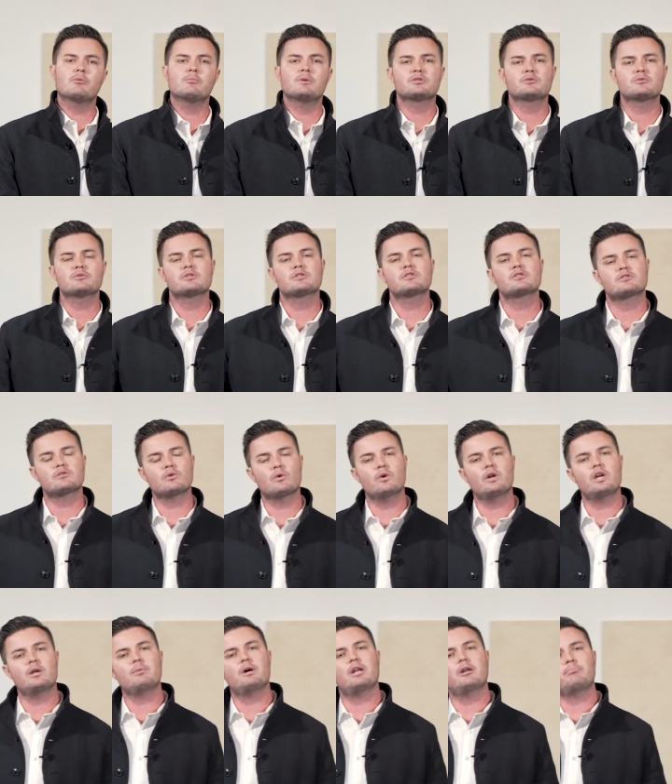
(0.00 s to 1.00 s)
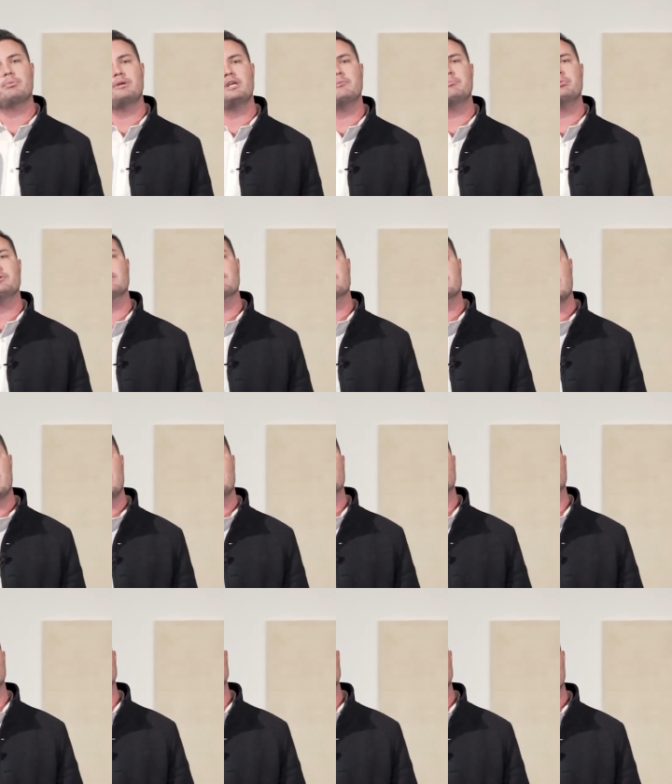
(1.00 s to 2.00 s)
This was a story about a people of God who
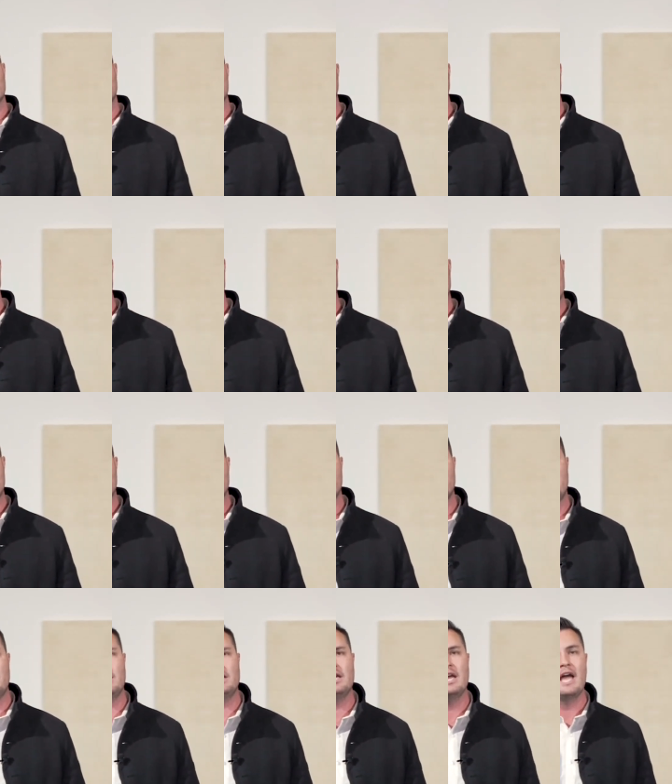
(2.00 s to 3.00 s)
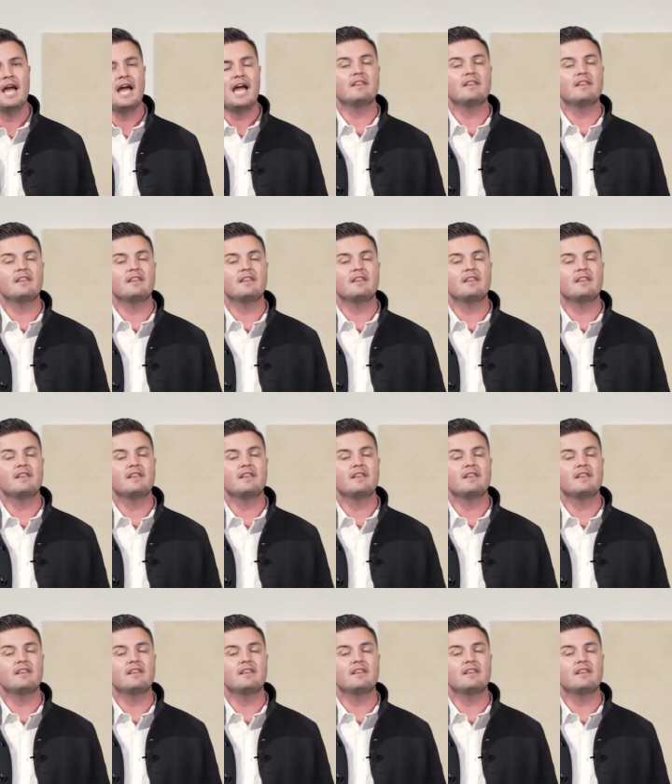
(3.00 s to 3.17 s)
were stuck in captivity,